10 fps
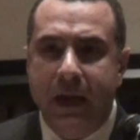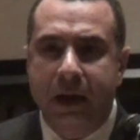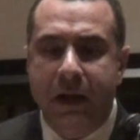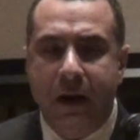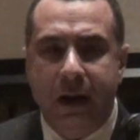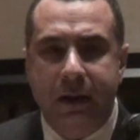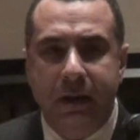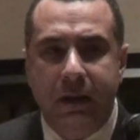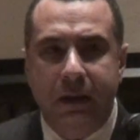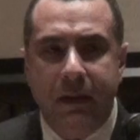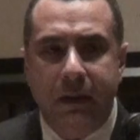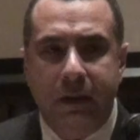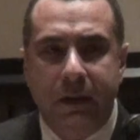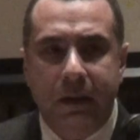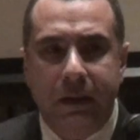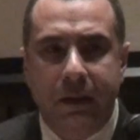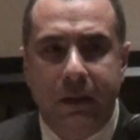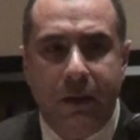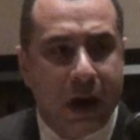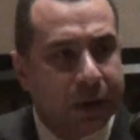in Iran,
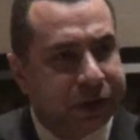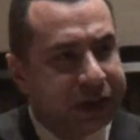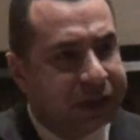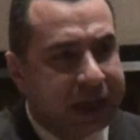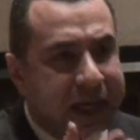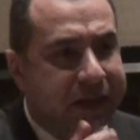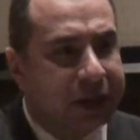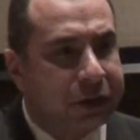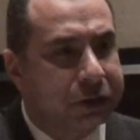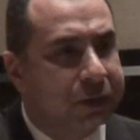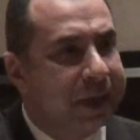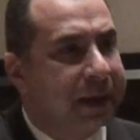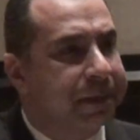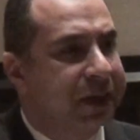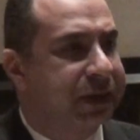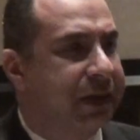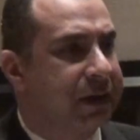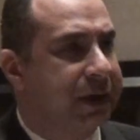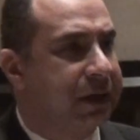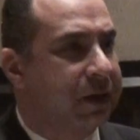or our sister here that used to be a
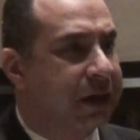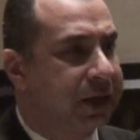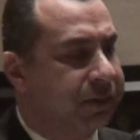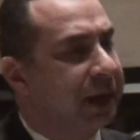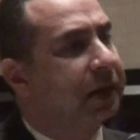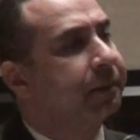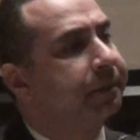prisoner in Iran as well.